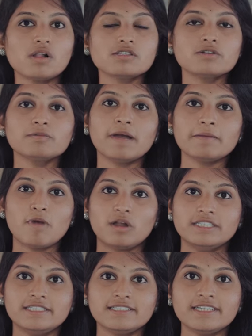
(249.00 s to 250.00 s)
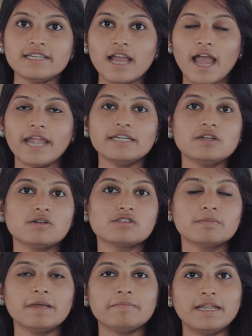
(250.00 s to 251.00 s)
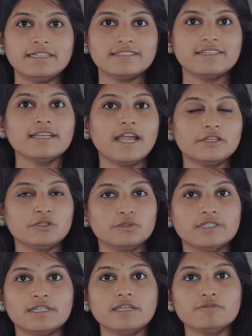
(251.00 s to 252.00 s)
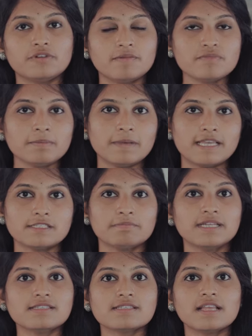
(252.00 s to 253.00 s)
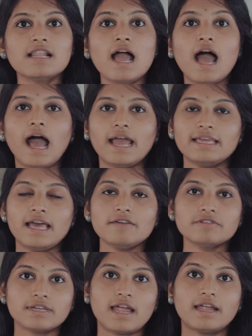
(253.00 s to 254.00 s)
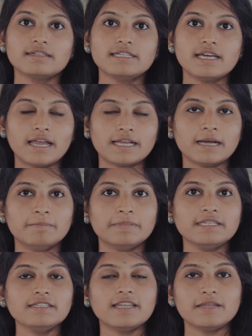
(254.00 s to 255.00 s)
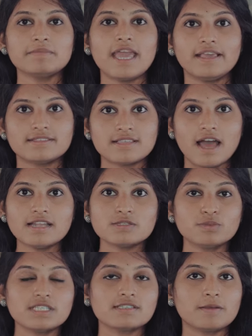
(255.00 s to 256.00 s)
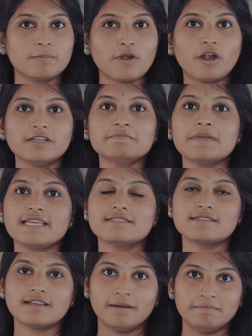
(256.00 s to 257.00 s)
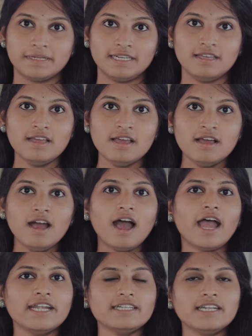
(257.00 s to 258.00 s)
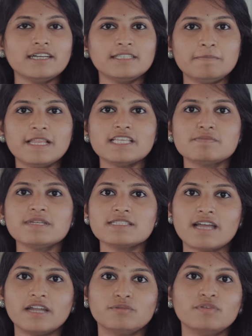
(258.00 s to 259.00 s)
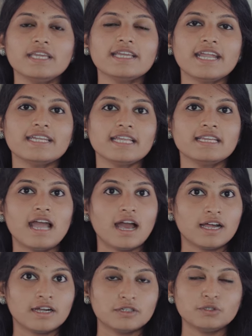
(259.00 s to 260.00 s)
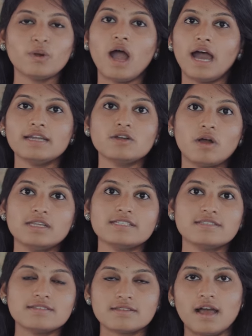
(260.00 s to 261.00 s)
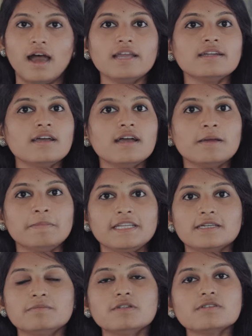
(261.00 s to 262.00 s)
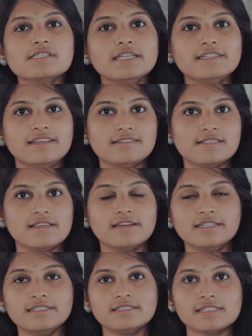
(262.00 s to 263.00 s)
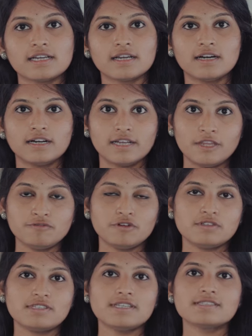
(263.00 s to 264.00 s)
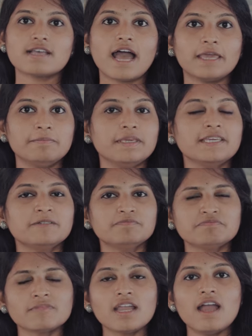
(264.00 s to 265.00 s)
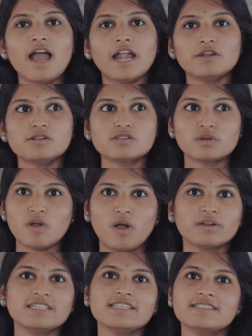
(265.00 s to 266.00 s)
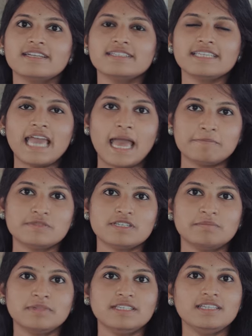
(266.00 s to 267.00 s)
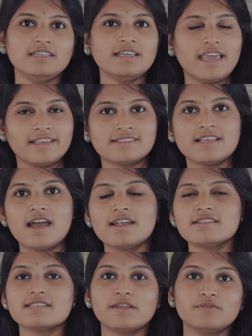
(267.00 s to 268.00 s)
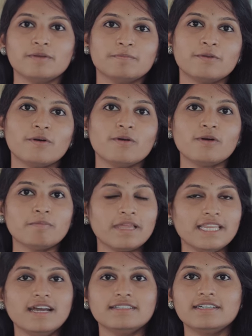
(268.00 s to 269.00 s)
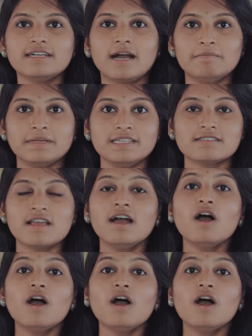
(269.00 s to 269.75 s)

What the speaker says: also by monitoring, and also by mentoring and tutoring from the placement cell, I have cracked a company named XRs, which is a product-based company. And the placements that we get in to our colleges are PwC, TCS, Infosys, IBM, and also Cognizant, Capgemini, XRs, and Wipro, many other companies.